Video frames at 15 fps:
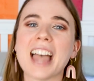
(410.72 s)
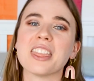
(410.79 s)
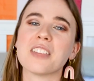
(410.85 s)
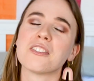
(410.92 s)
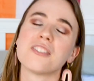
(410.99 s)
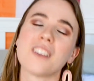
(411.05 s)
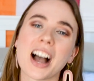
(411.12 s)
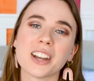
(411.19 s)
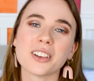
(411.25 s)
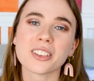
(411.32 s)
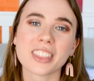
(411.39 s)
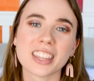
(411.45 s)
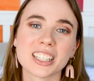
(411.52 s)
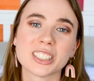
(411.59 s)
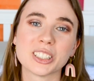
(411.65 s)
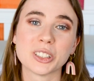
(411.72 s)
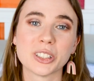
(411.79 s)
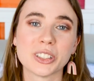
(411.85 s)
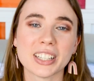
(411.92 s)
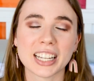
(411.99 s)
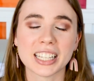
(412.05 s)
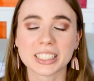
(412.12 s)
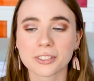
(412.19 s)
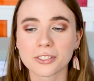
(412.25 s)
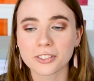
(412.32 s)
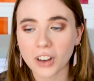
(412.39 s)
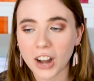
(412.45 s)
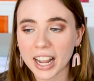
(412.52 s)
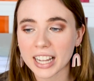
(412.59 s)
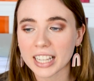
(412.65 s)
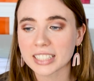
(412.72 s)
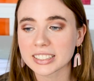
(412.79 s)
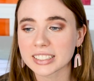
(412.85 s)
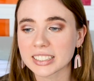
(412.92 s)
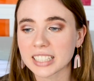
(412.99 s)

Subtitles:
And the final thing to do is find